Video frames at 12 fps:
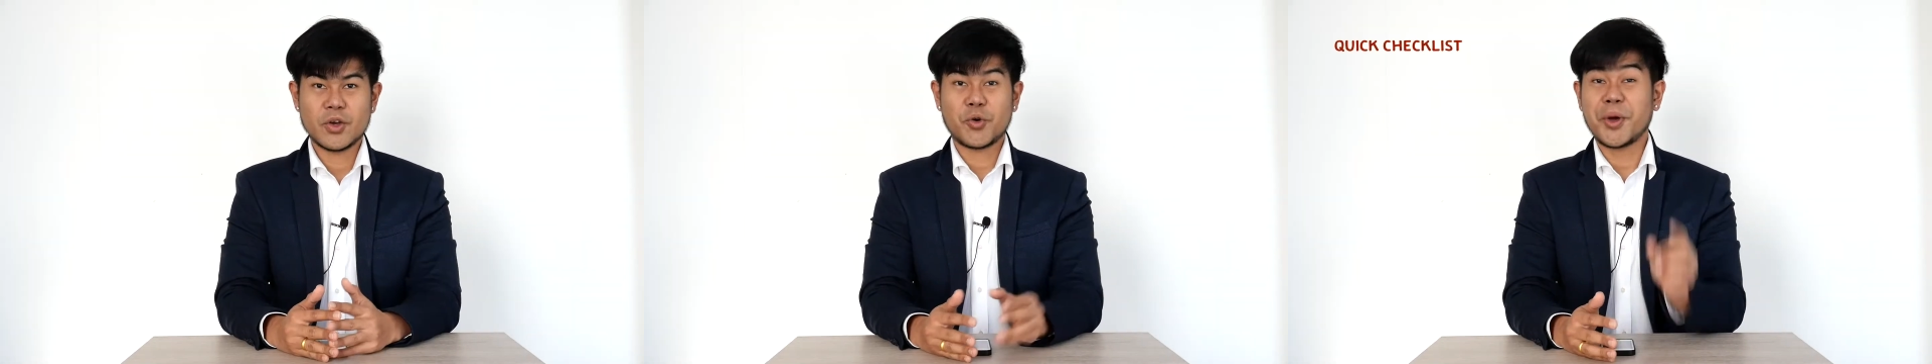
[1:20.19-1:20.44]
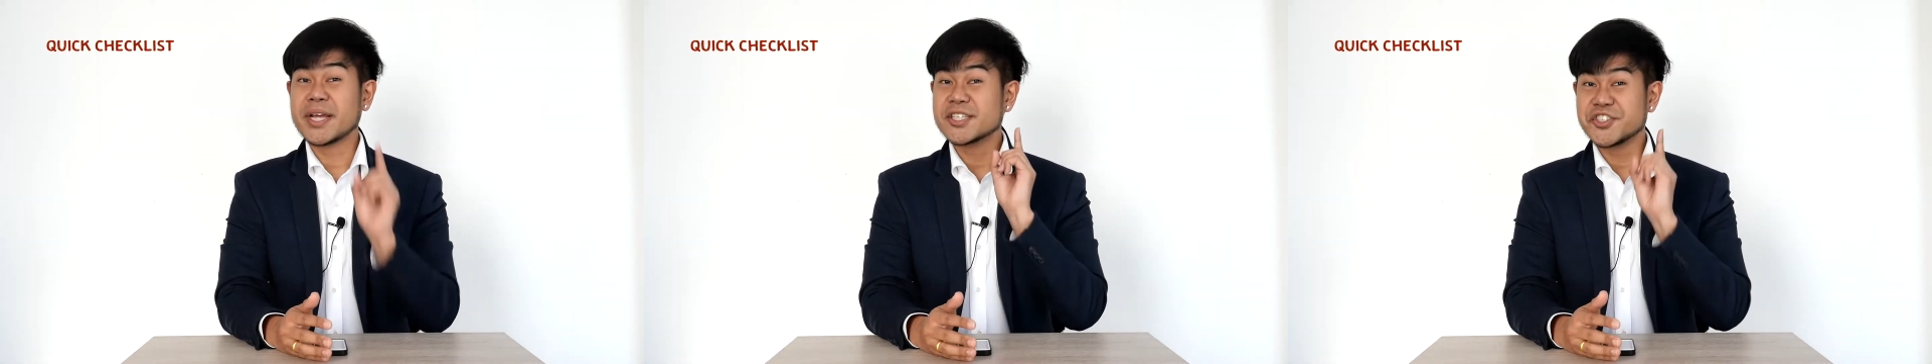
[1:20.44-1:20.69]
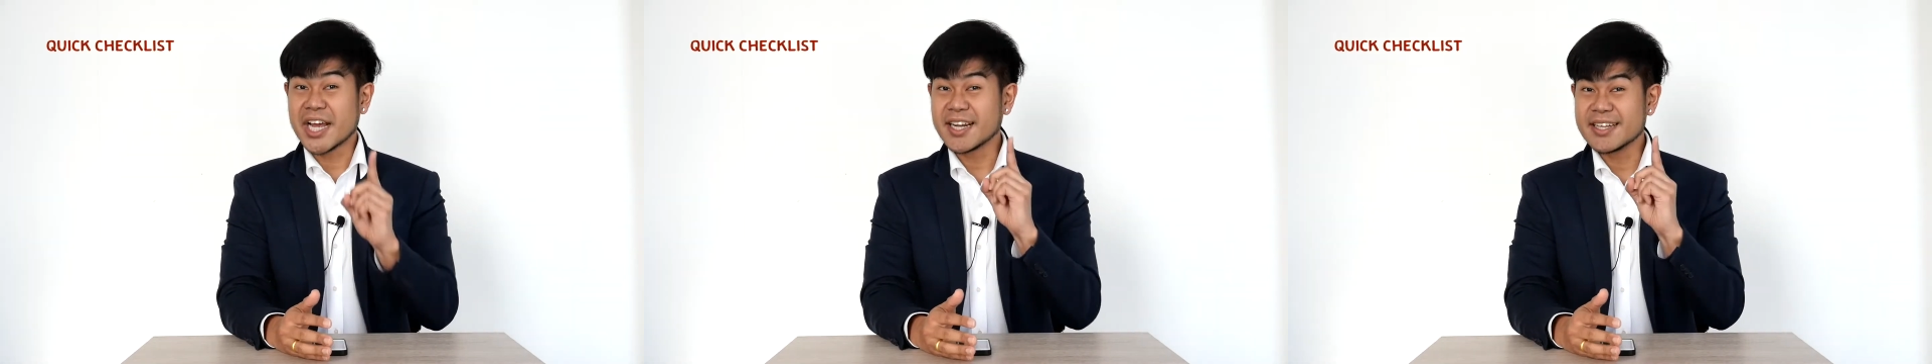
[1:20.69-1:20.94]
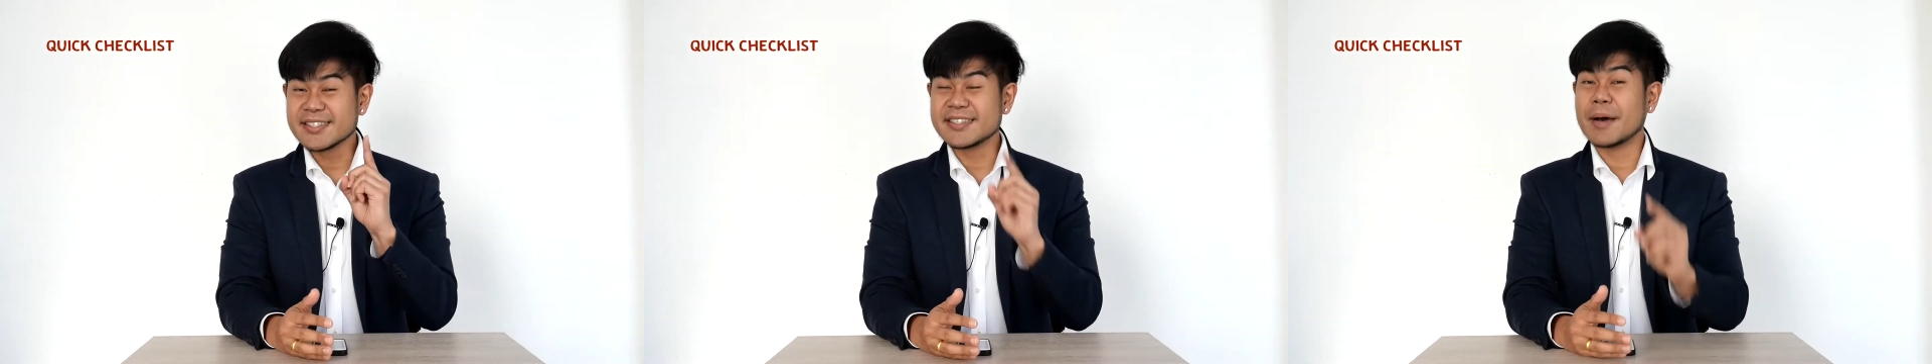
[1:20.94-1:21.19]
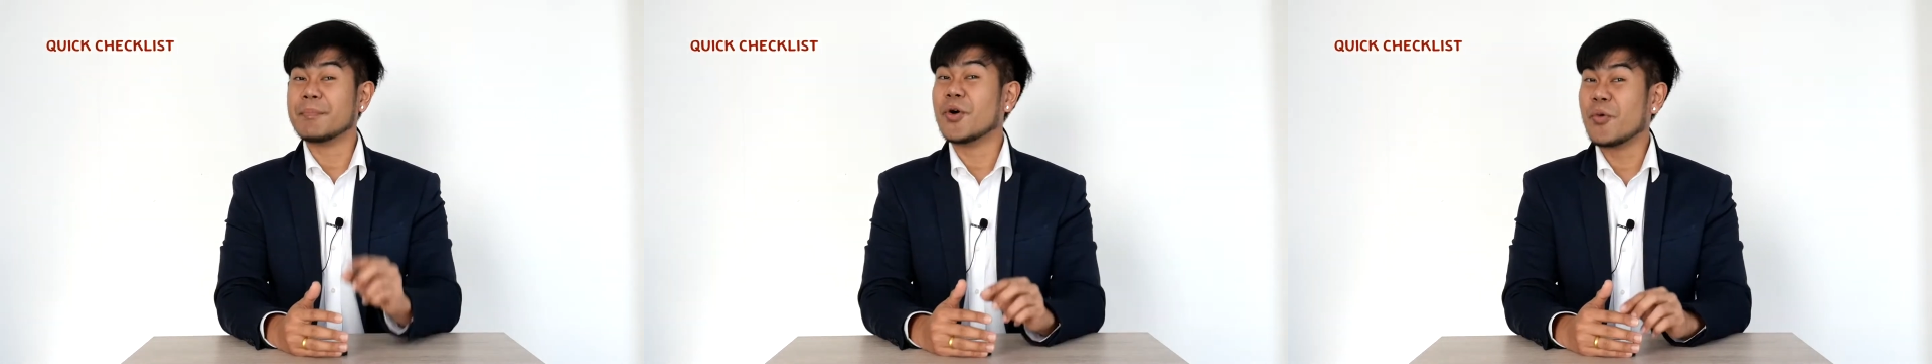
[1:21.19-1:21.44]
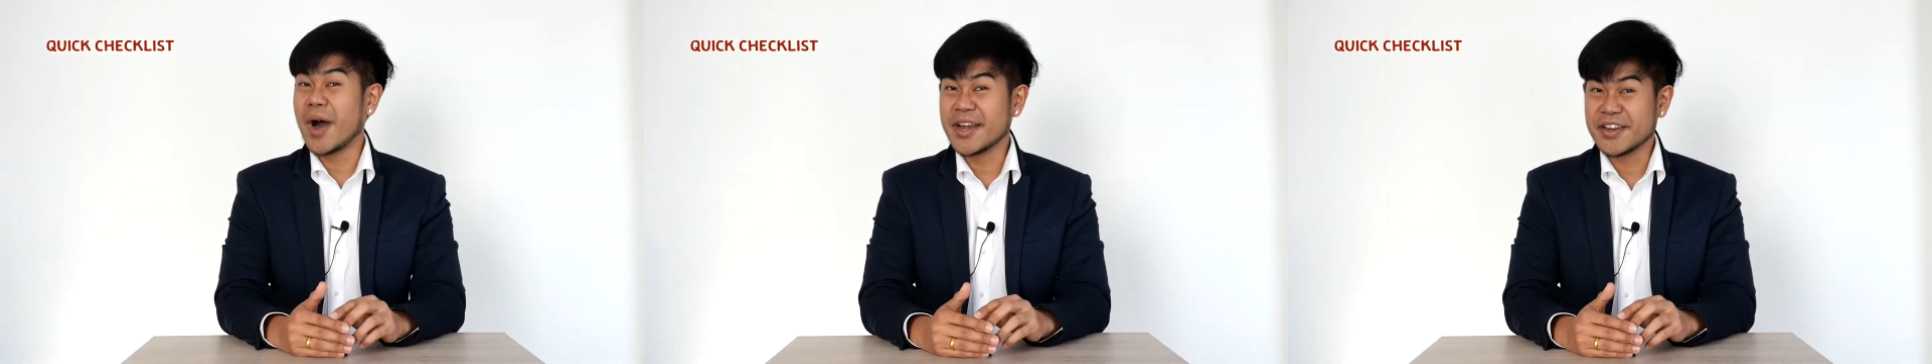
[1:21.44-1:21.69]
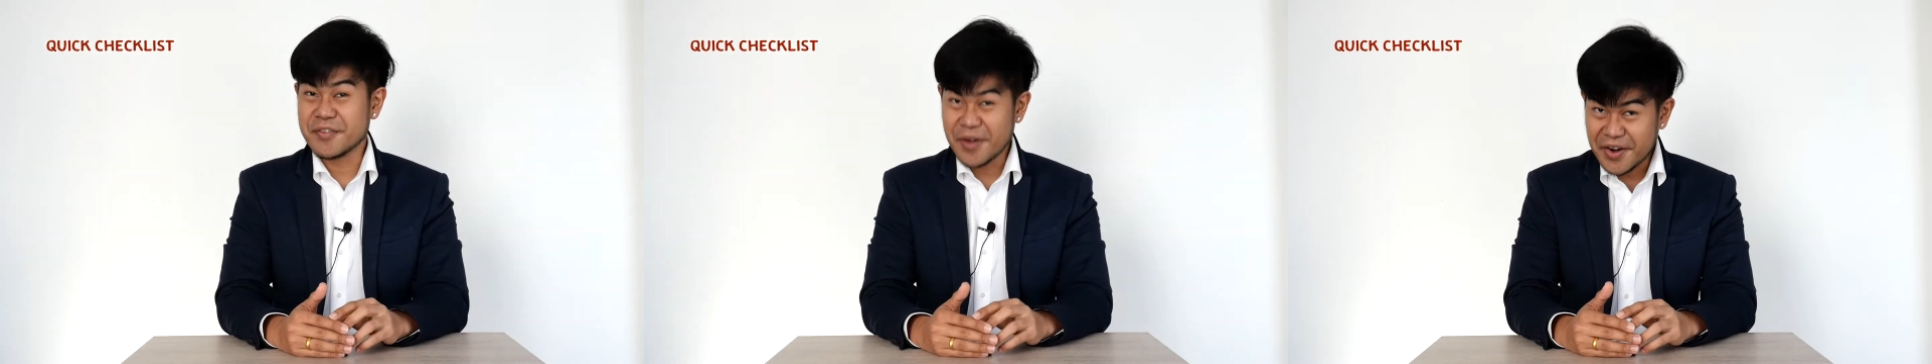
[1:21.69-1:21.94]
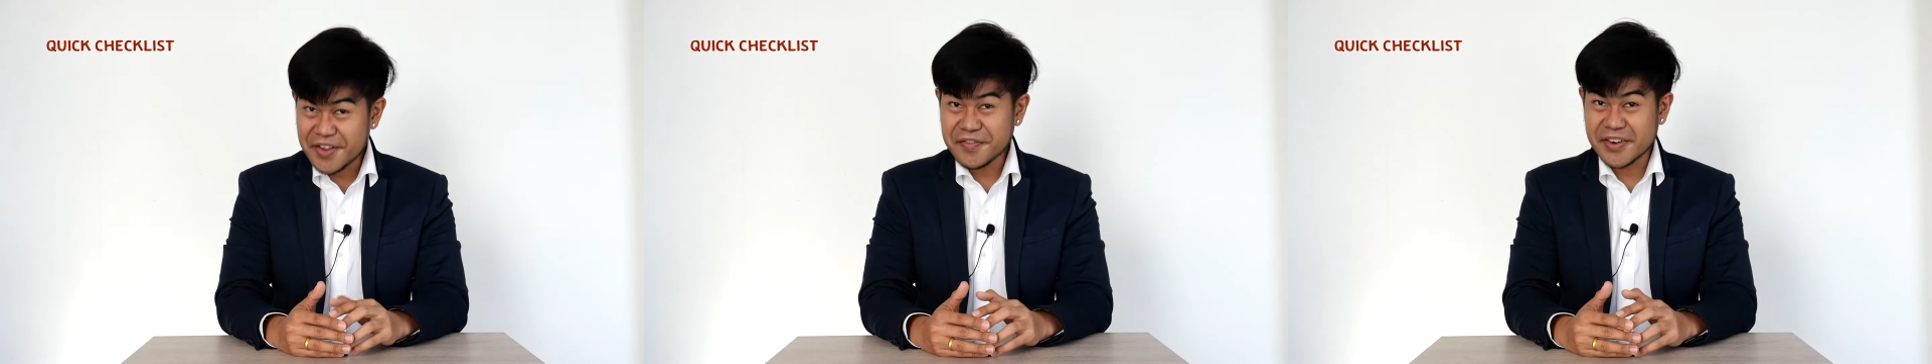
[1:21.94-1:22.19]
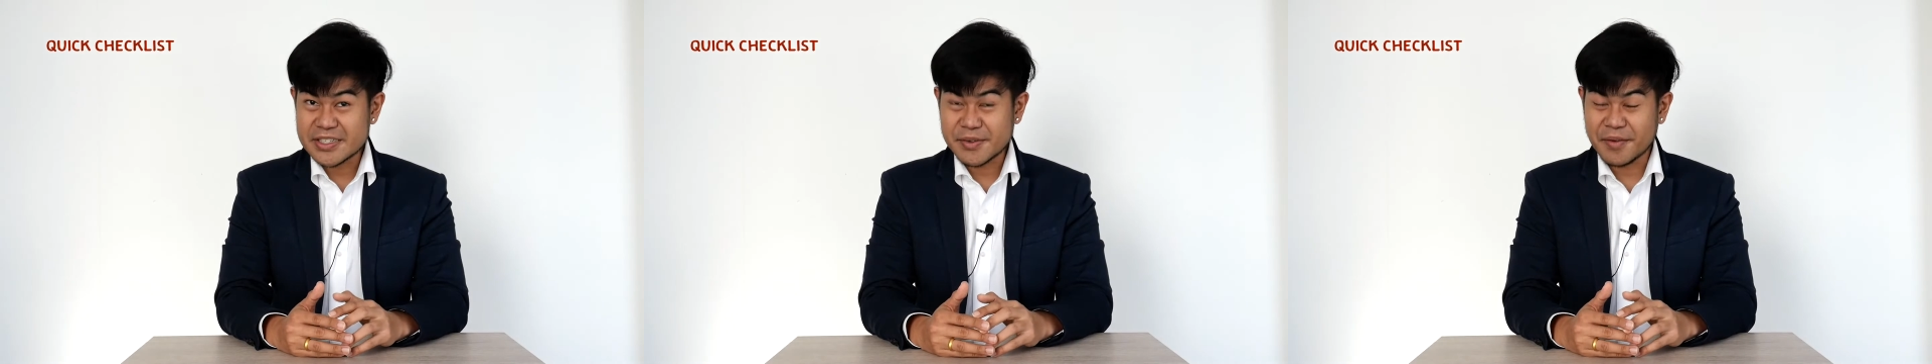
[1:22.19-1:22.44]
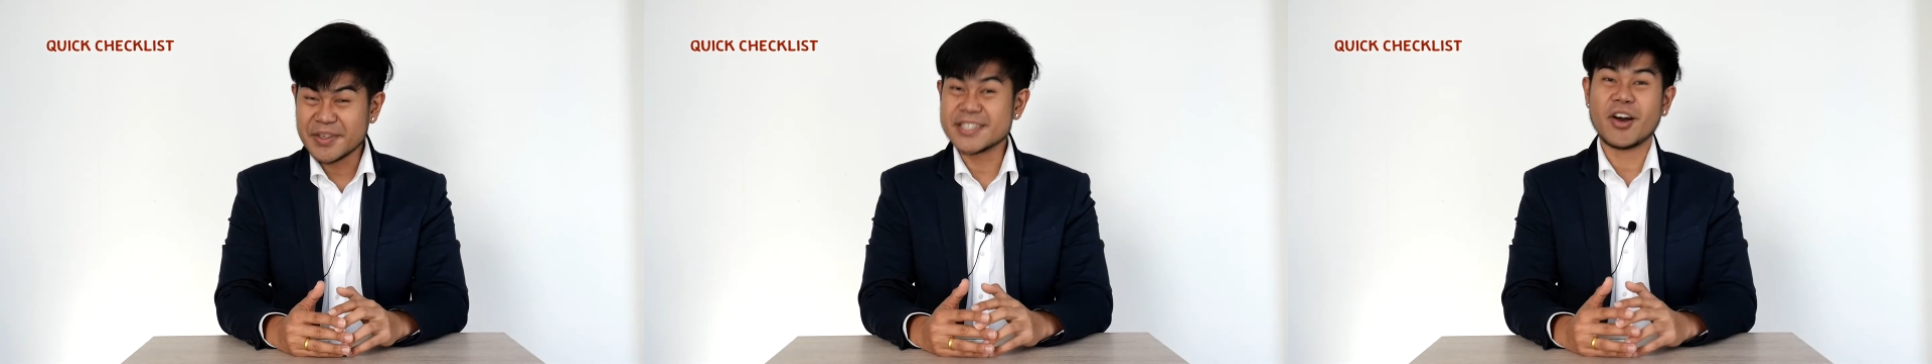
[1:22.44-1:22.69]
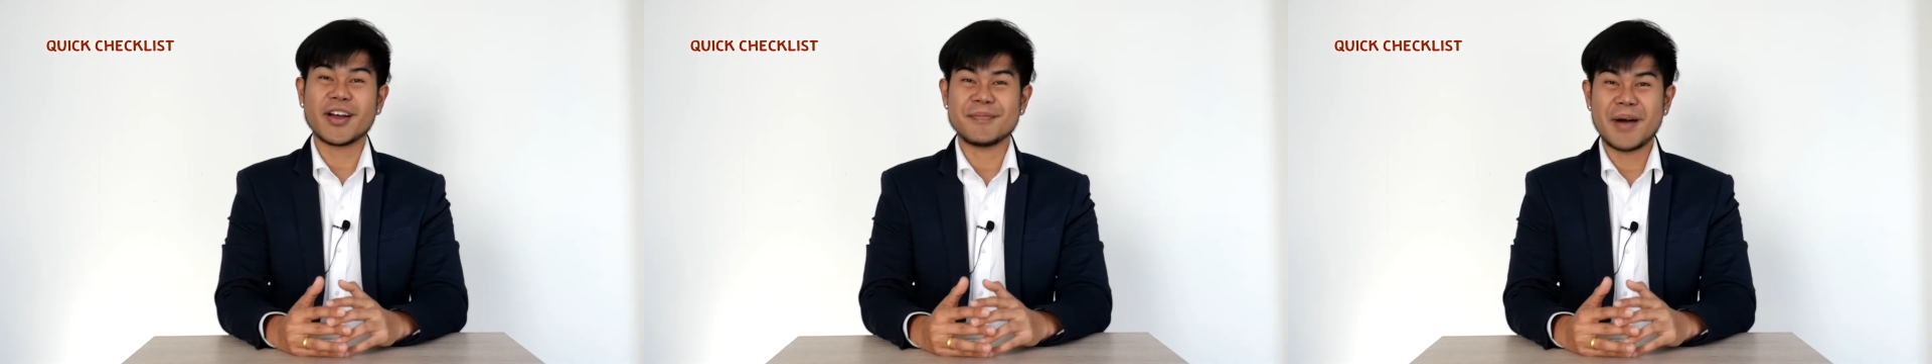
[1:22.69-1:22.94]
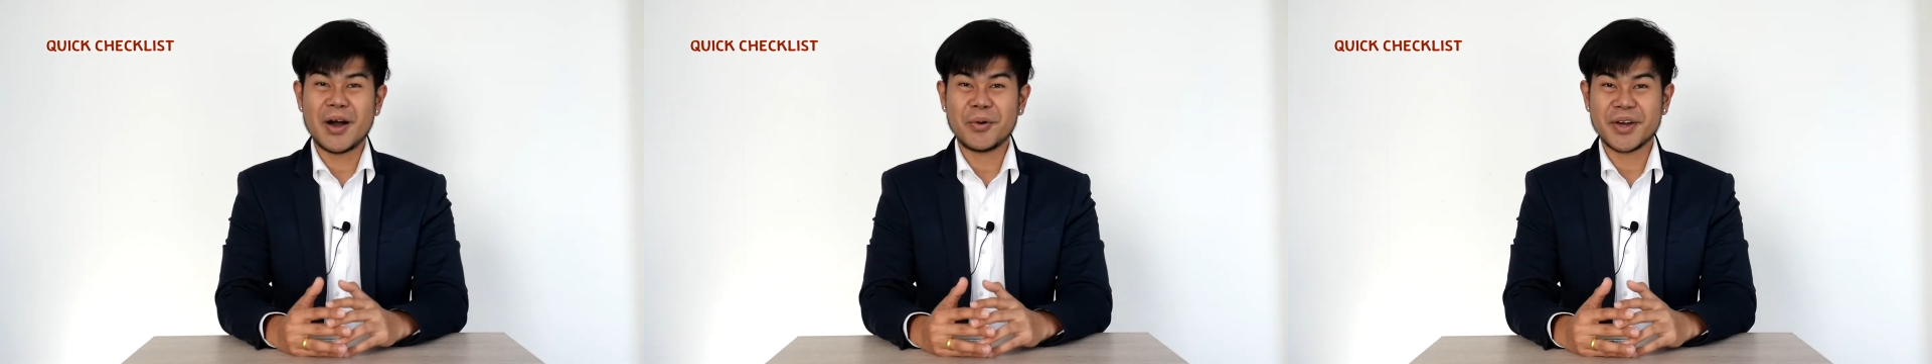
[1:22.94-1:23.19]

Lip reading: Quick checklist number one, the very first one we talk about,